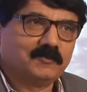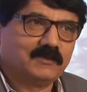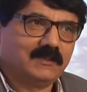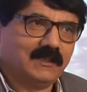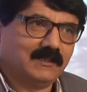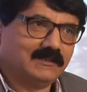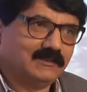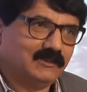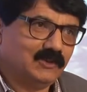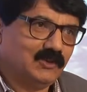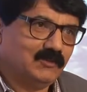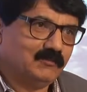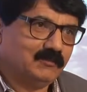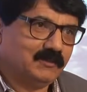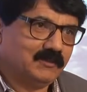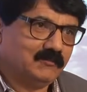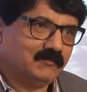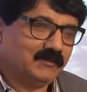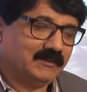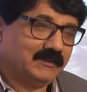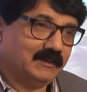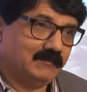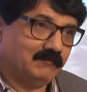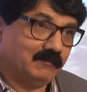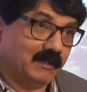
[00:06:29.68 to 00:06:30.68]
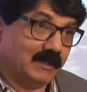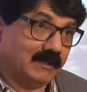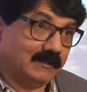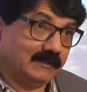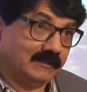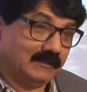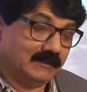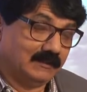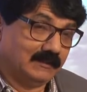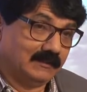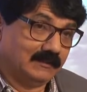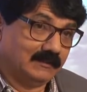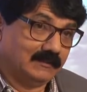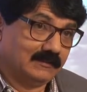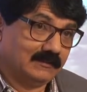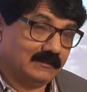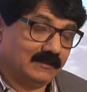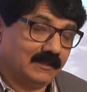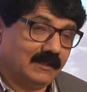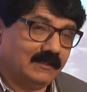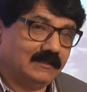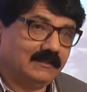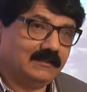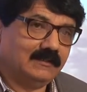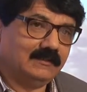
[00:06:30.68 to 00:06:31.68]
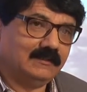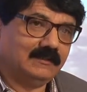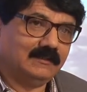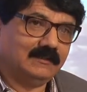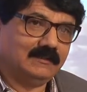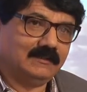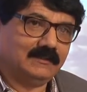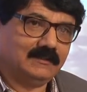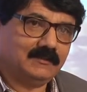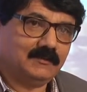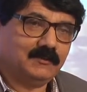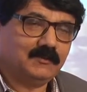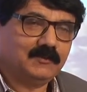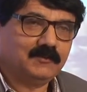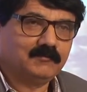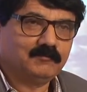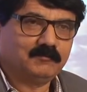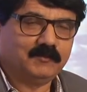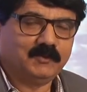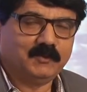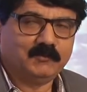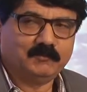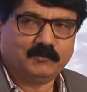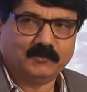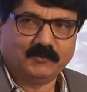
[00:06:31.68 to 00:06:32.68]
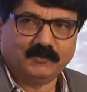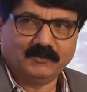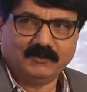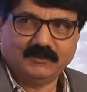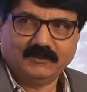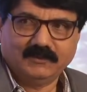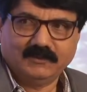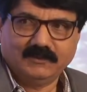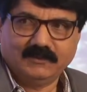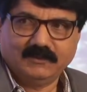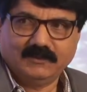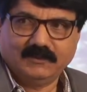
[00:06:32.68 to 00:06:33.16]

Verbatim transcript: Consumers were demanding and they needed people